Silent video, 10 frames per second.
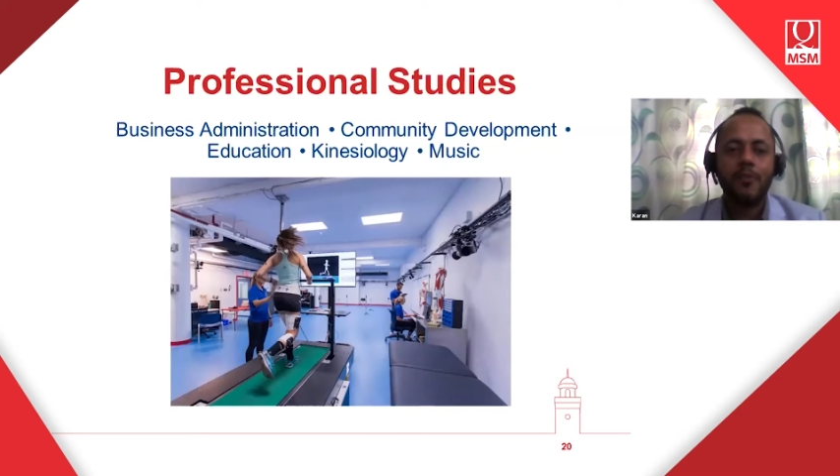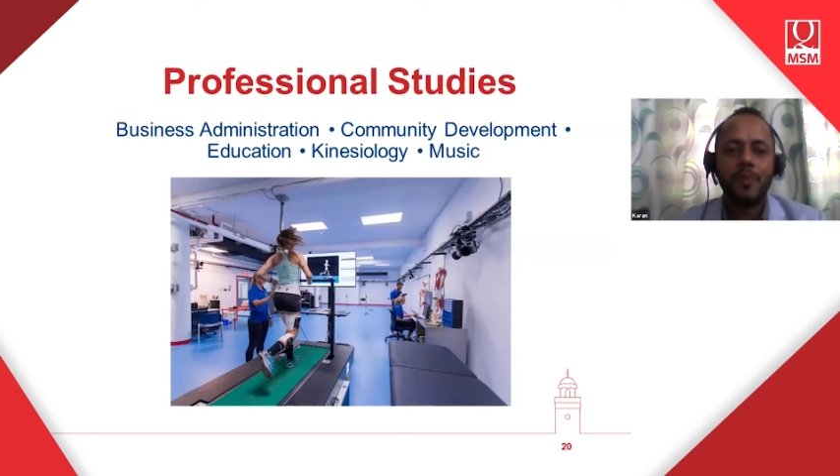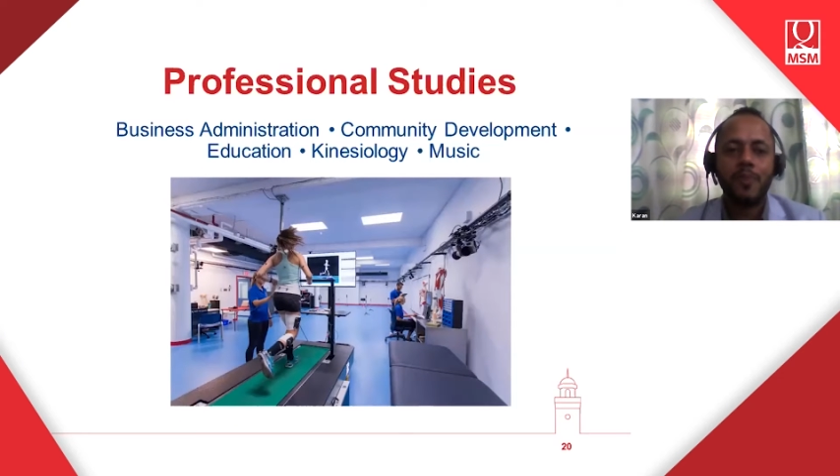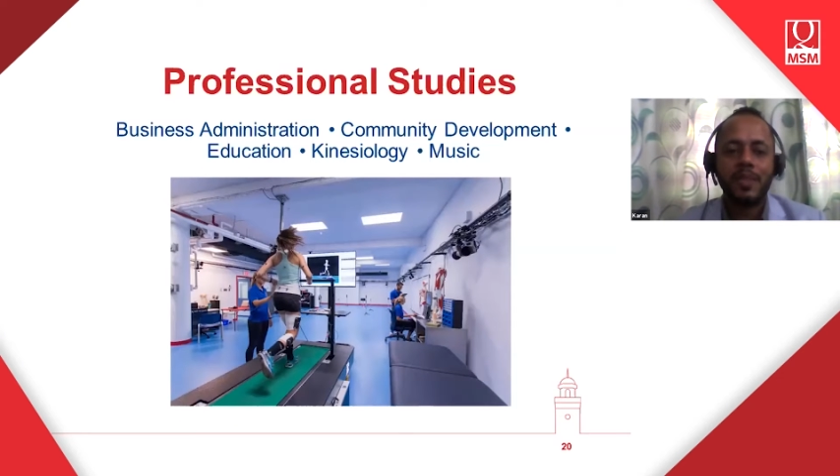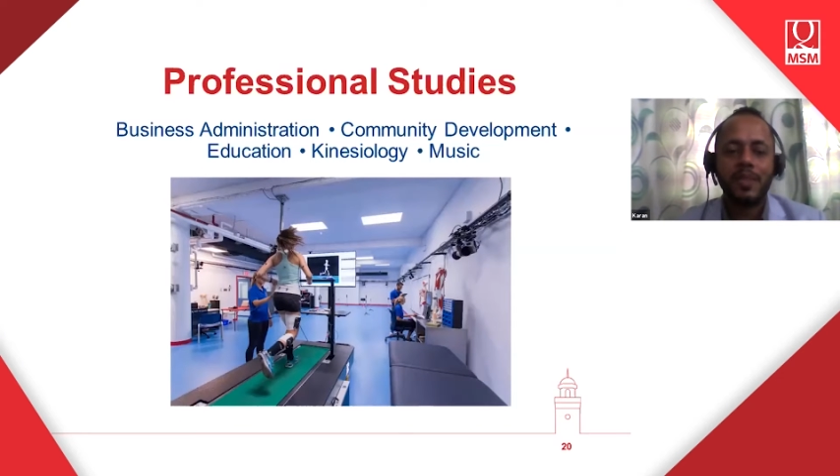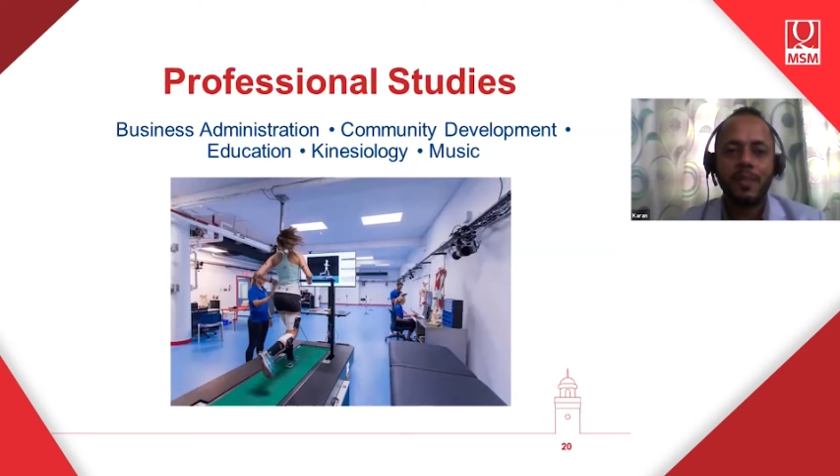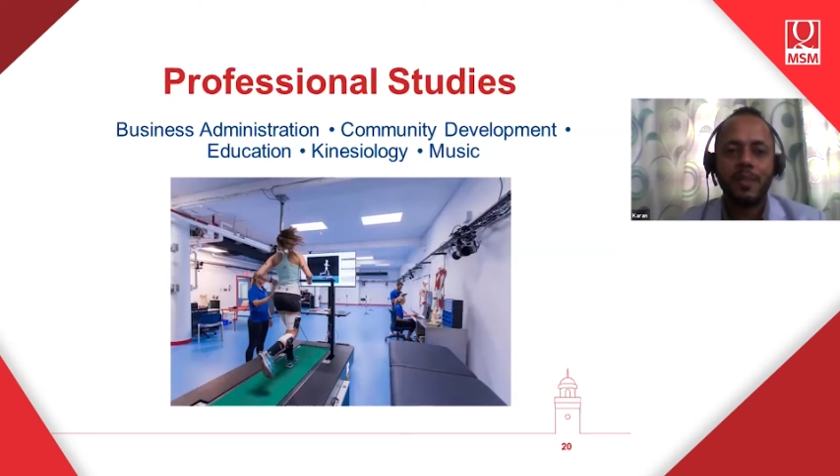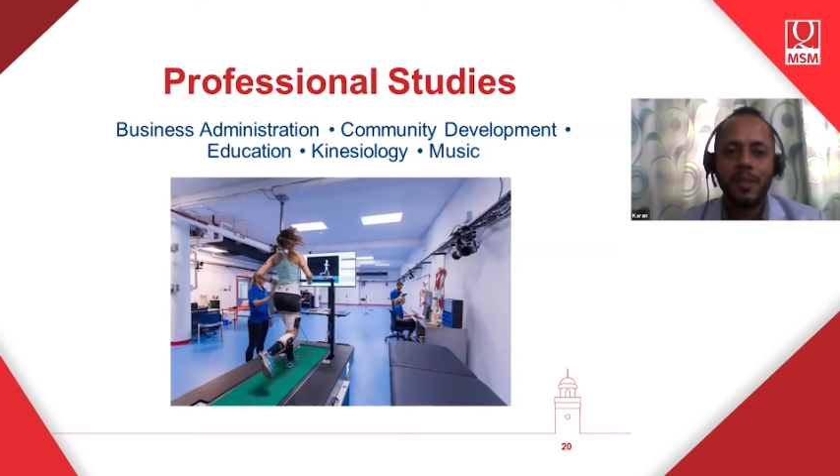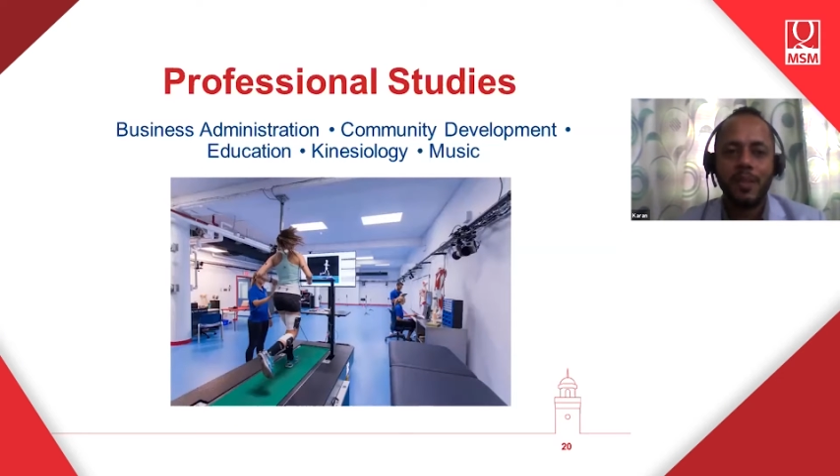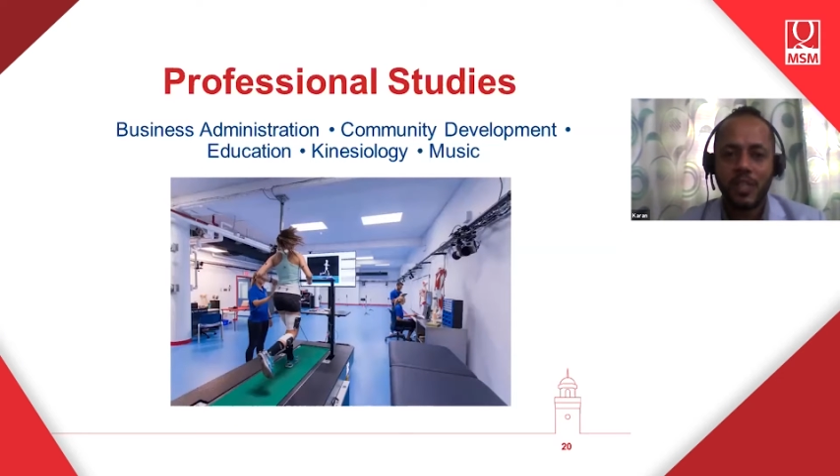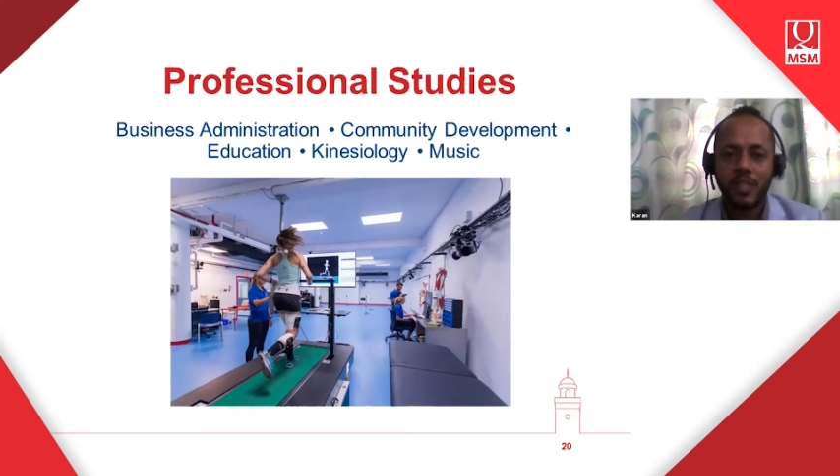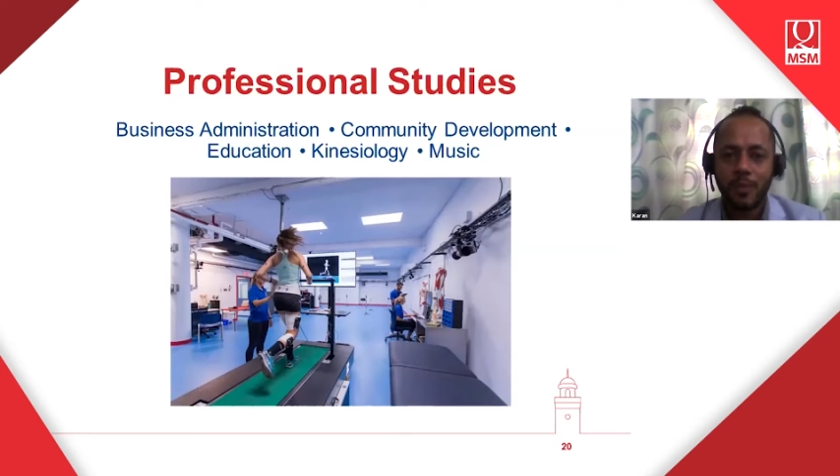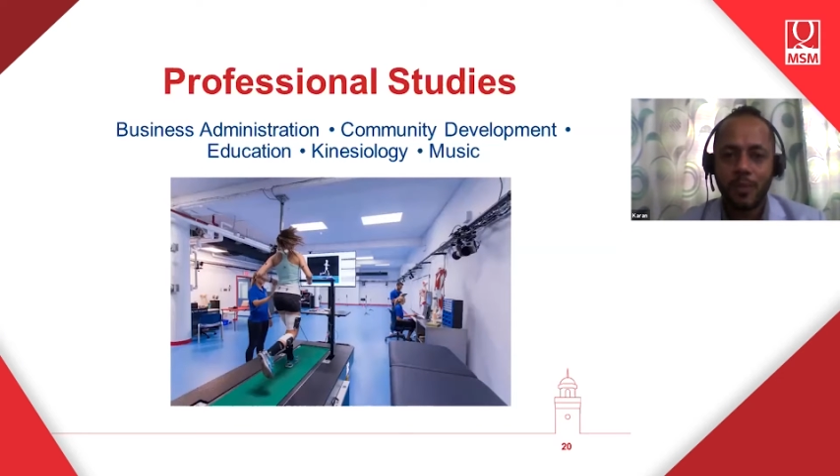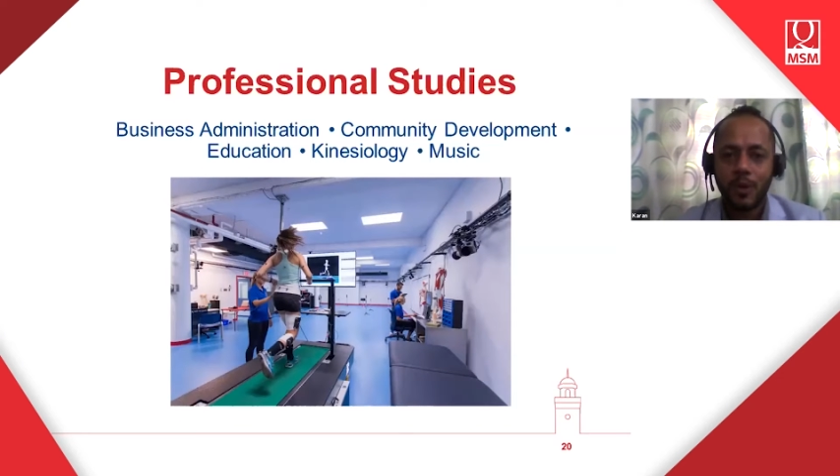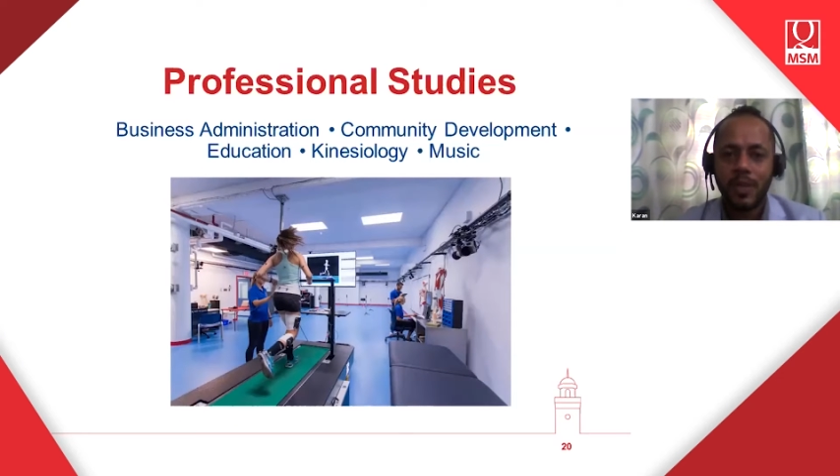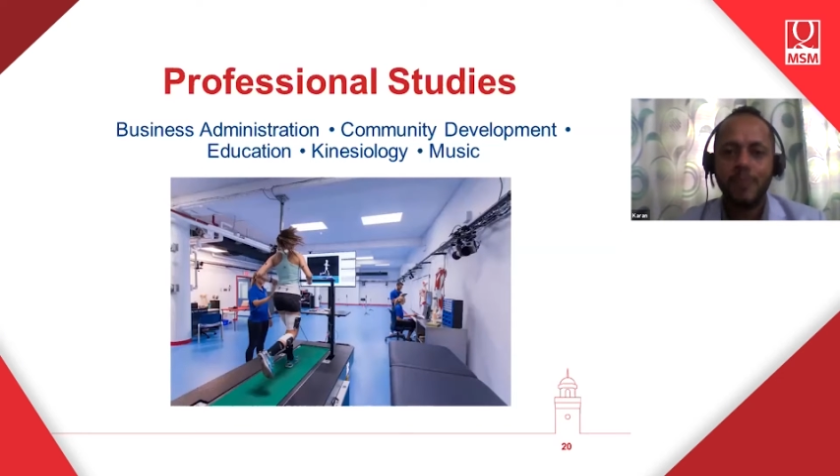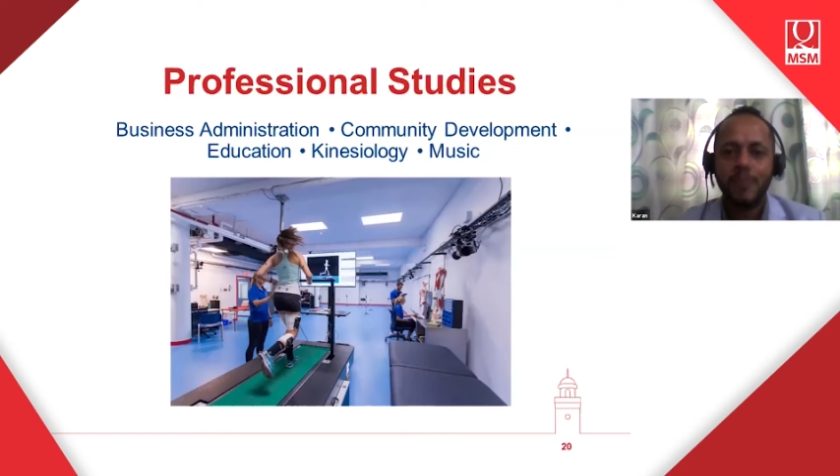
business administration program,